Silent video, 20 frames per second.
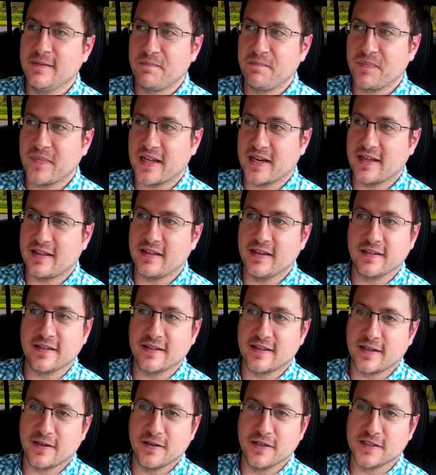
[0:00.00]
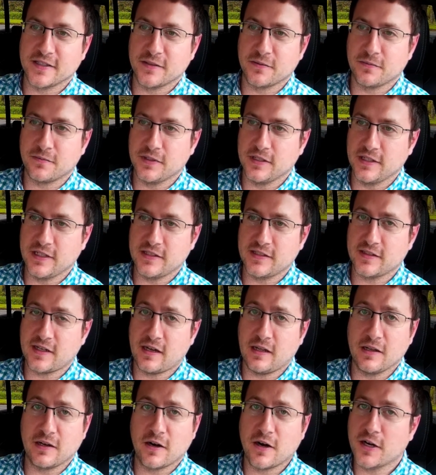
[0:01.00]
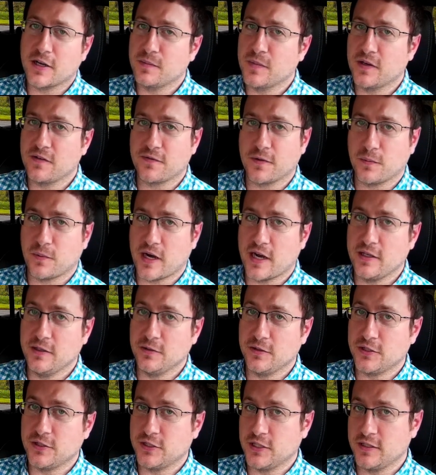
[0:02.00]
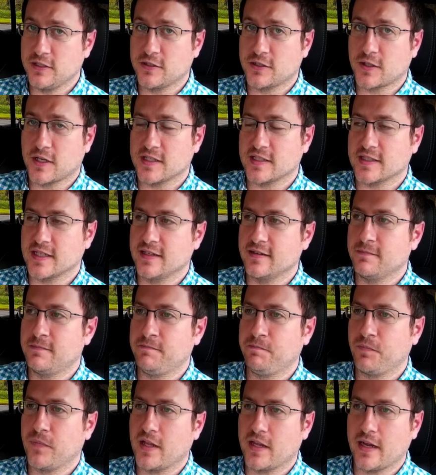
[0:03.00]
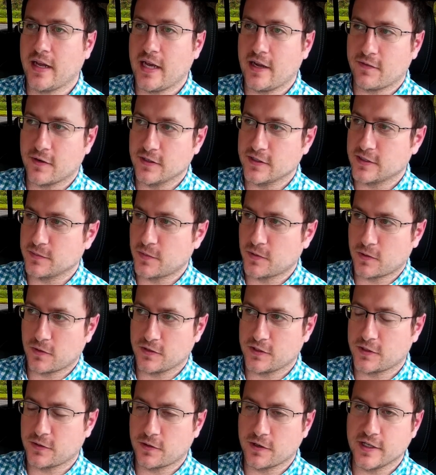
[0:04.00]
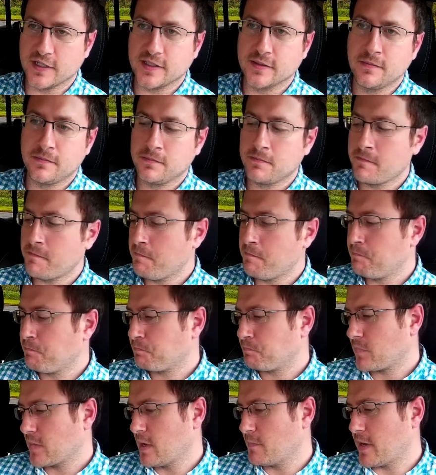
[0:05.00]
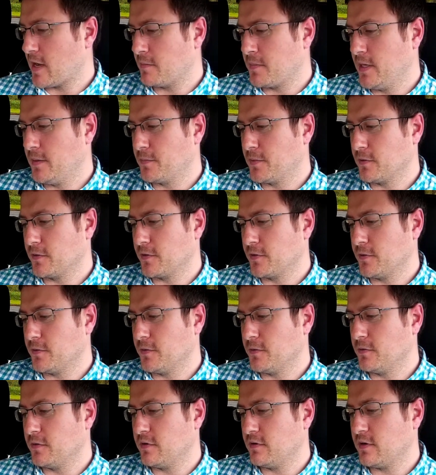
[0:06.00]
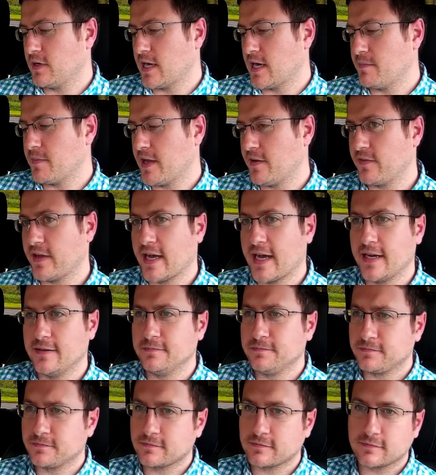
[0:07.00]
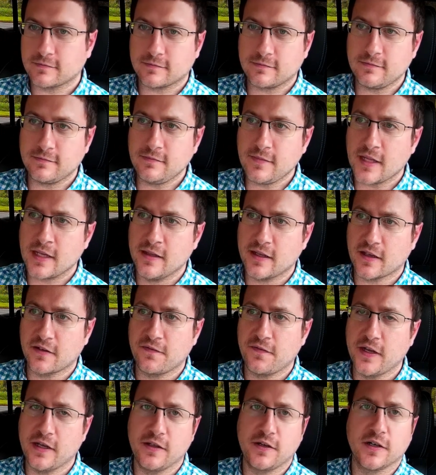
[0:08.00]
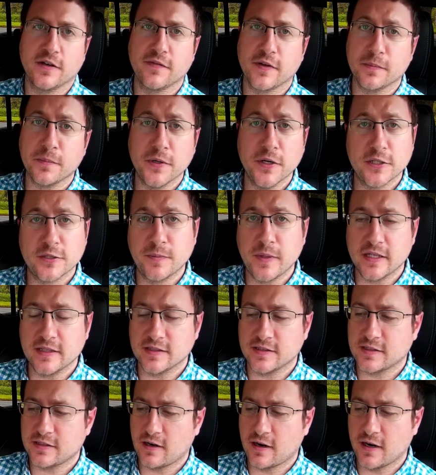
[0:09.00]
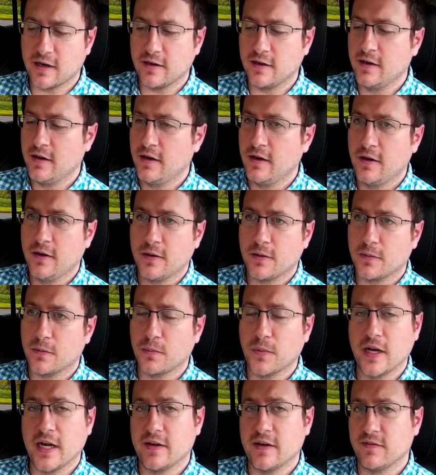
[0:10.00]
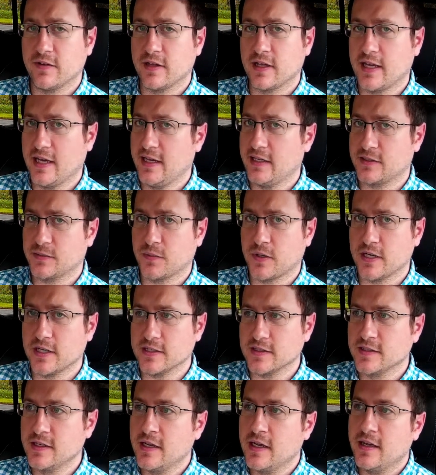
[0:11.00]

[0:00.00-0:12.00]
And I think that there is a really solid argument for why you shouldn't trust it. And I have heard some horror stories about people who have had like a failure of their push button start or whatever the case was,